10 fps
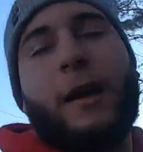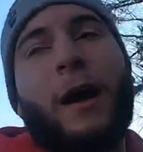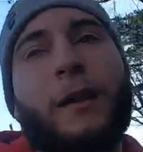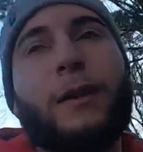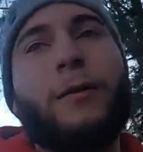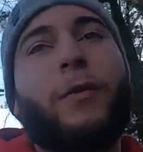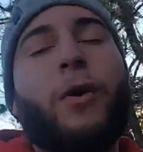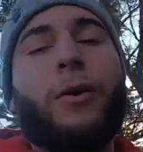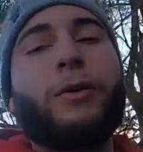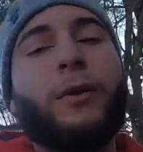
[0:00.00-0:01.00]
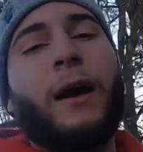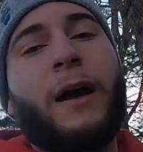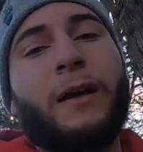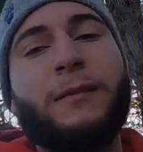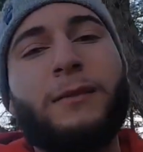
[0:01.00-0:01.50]
I love all you
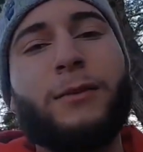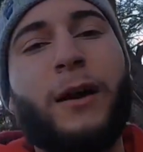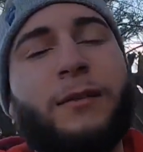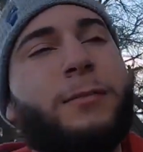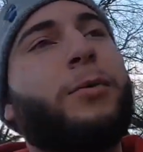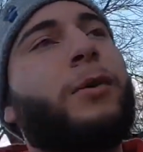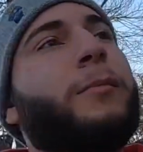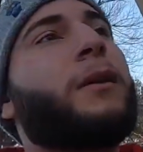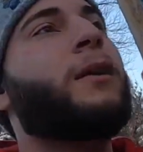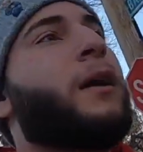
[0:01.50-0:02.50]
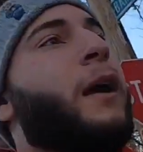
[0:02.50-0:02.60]
guys. You guys support me,